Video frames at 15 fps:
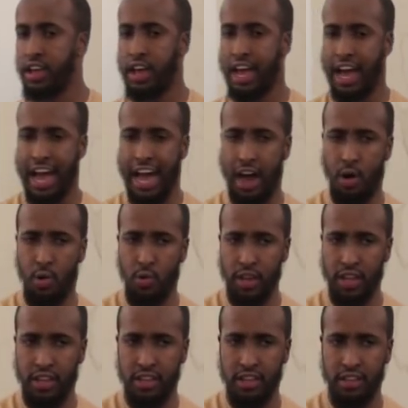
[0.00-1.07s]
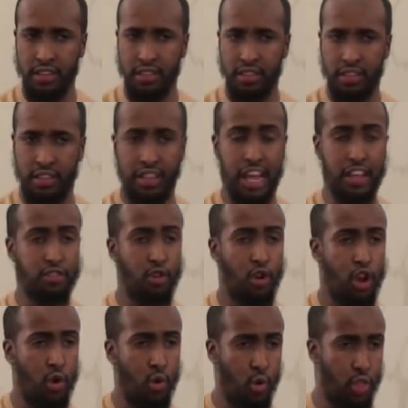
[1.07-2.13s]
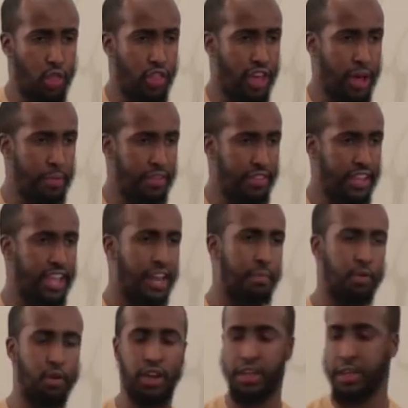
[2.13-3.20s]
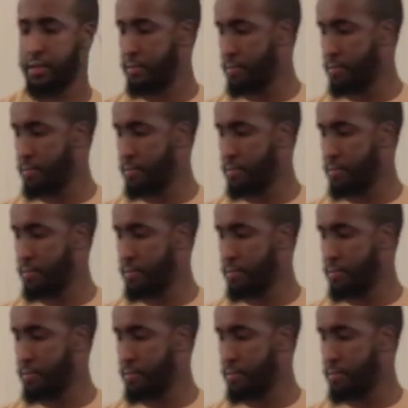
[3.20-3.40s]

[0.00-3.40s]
How did that scholar author that particular book?